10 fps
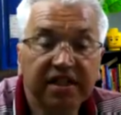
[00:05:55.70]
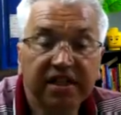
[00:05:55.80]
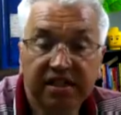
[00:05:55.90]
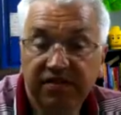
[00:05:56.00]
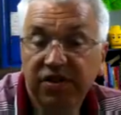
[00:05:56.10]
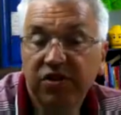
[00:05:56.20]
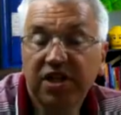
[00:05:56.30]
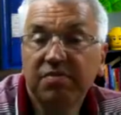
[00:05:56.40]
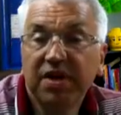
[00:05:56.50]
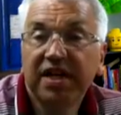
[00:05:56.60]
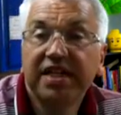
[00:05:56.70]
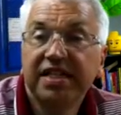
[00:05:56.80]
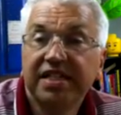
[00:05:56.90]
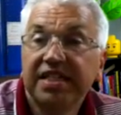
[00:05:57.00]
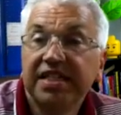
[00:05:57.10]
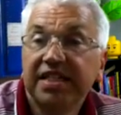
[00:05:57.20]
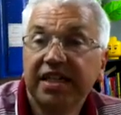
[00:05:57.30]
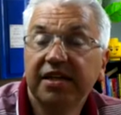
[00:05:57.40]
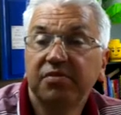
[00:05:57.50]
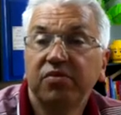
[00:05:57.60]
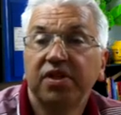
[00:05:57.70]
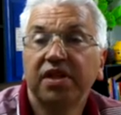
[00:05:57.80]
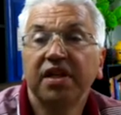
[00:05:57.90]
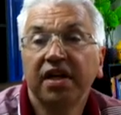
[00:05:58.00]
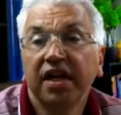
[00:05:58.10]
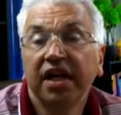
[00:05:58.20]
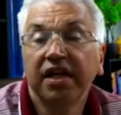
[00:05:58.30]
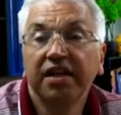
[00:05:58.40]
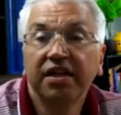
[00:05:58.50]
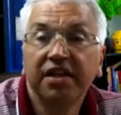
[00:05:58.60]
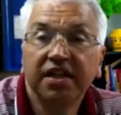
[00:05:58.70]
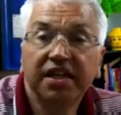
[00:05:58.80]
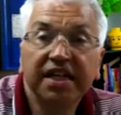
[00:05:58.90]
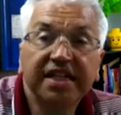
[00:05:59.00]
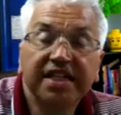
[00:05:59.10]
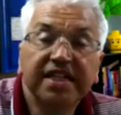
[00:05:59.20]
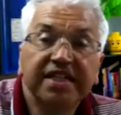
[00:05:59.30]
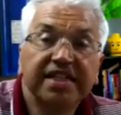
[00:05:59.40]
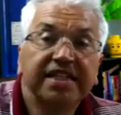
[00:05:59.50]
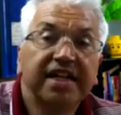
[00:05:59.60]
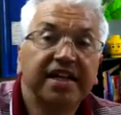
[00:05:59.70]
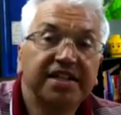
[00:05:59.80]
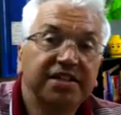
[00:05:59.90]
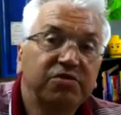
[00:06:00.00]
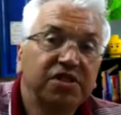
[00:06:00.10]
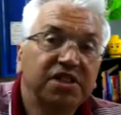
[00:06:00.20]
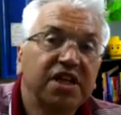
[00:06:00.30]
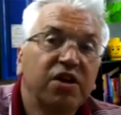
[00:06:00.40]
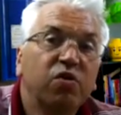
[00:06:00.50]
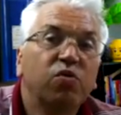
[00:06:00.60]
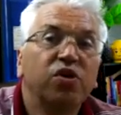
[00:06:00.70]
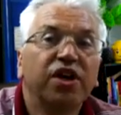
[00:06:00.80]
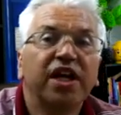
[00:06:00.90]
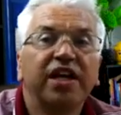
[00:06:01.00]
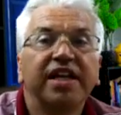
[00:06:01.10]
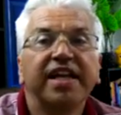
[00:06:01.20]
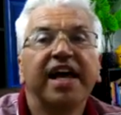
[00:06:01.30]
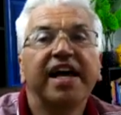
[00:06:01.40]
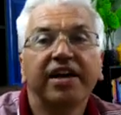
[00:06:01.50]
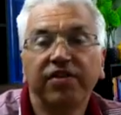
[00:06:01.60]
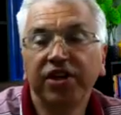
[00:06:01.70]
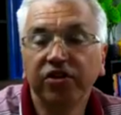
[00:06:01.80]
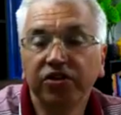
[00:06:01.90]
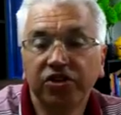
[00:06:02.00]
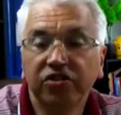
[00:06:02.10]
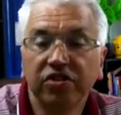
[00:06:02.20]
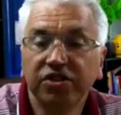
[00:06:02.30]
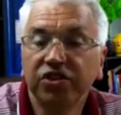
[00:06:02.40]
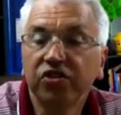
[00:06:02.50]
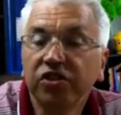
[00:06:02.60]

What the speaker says: If you think back into the time when the entire society was working in the agricultural sort